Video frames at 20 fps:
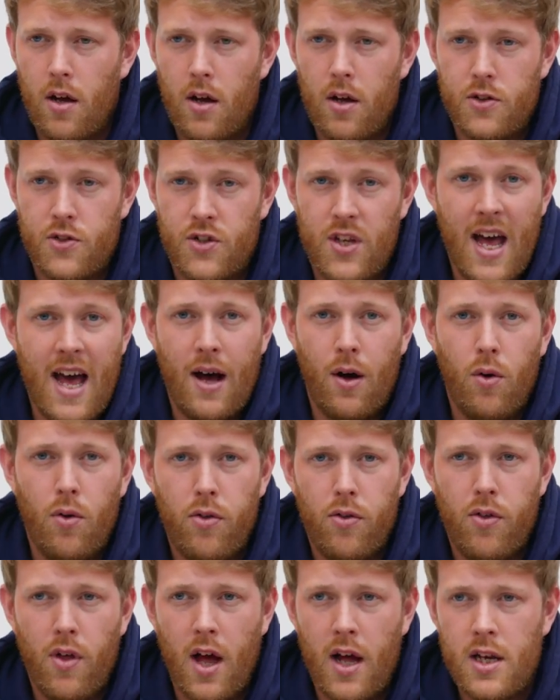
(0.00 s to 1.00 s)

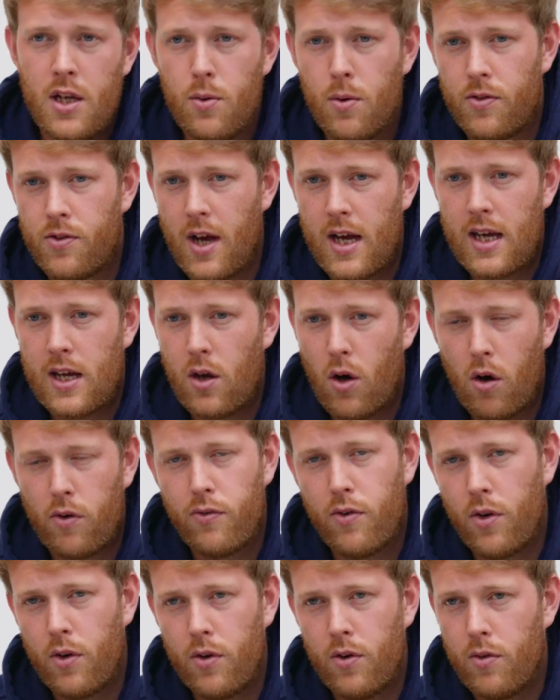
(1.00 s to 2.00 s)
south and you were taking
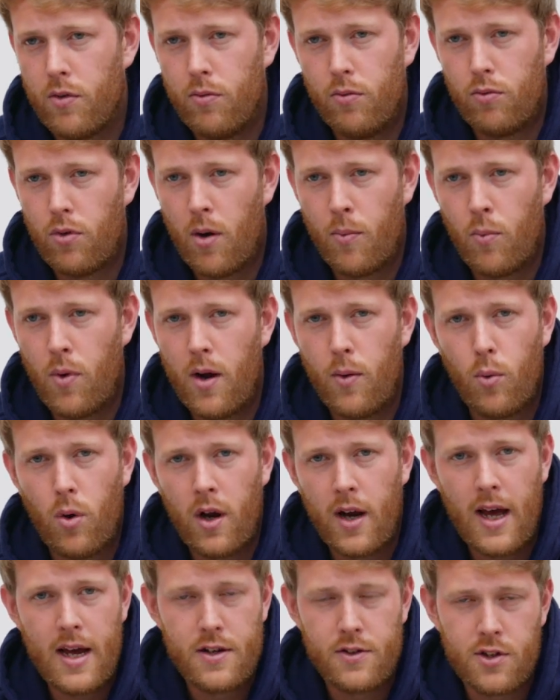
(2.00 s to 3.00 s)
off on runway
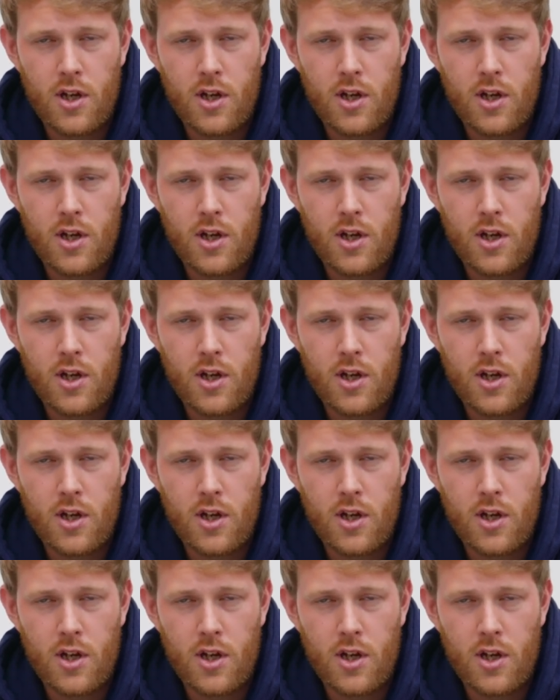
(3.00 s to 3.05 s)
18,